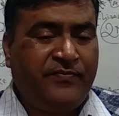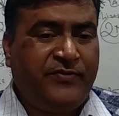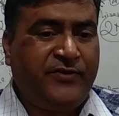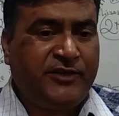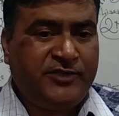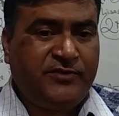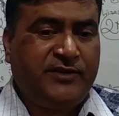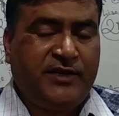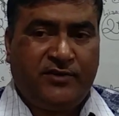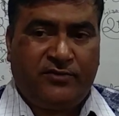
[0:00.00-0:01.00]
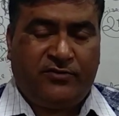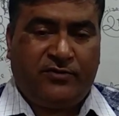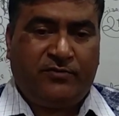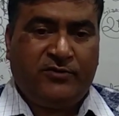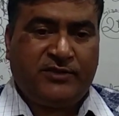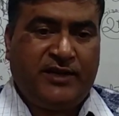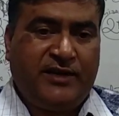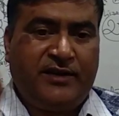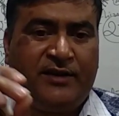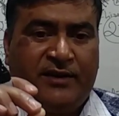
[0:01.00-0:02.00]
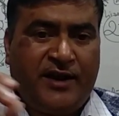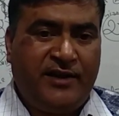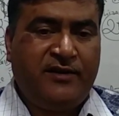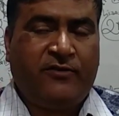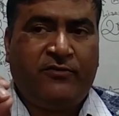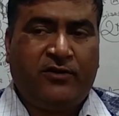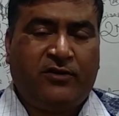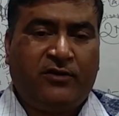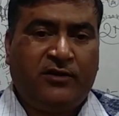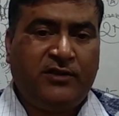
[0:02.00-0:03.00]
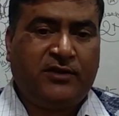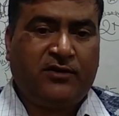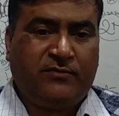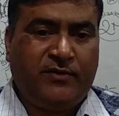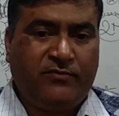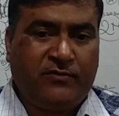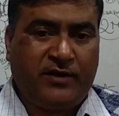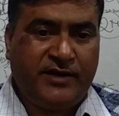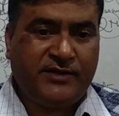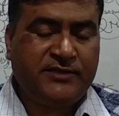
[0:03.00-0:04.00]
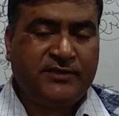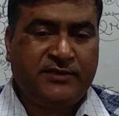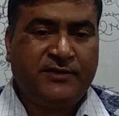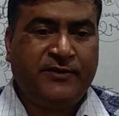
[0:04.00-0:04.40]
Just you take your notebooks and write down all the common points,